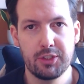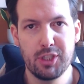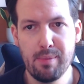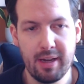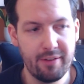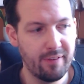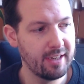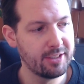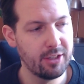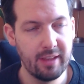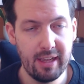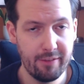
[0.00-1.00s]
So my
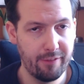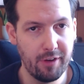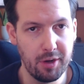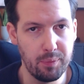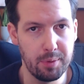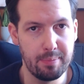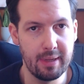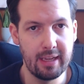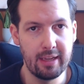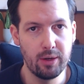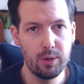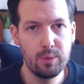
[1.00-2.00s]
advice on that front would
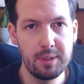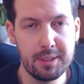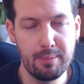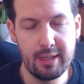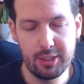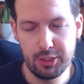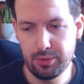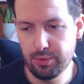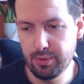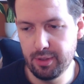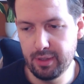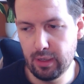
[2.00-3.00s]
be always make
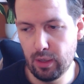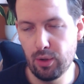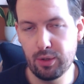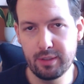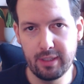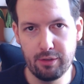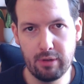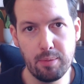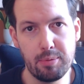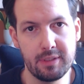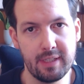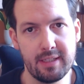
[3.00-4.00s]
sure that the clocks are
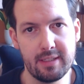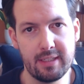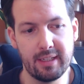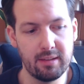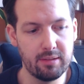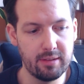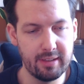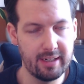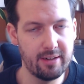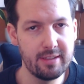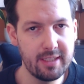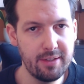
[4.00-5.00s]
representing the
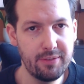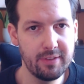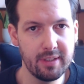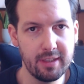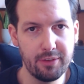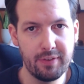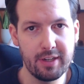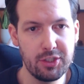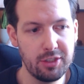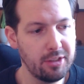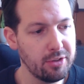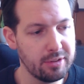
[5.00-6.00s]
narrative and the
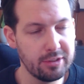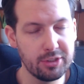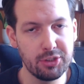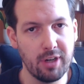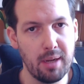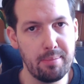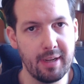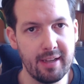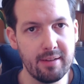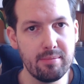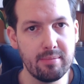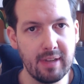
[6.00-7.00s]
fiction, and you're describing
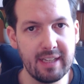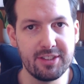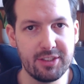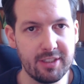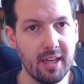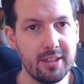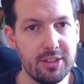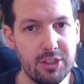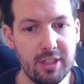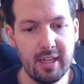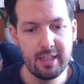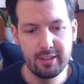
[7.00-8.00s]
it as such.